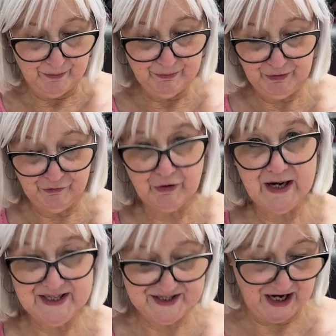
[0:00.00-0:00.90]
Before I
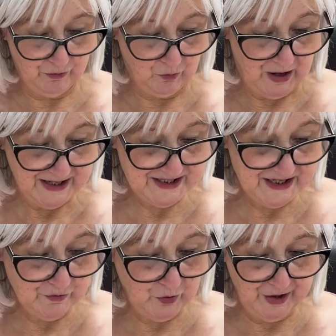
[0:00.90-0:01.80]
start
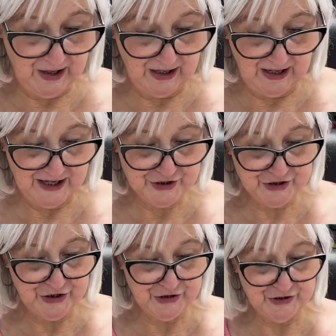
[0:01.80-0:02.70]
winding, what I like
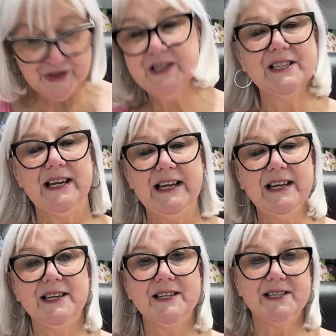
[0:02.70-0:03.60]
to use
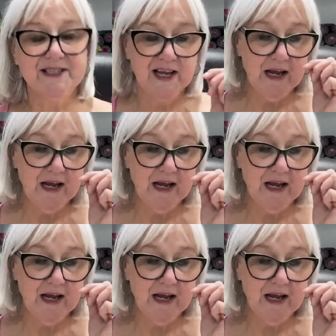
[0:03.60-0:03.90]
is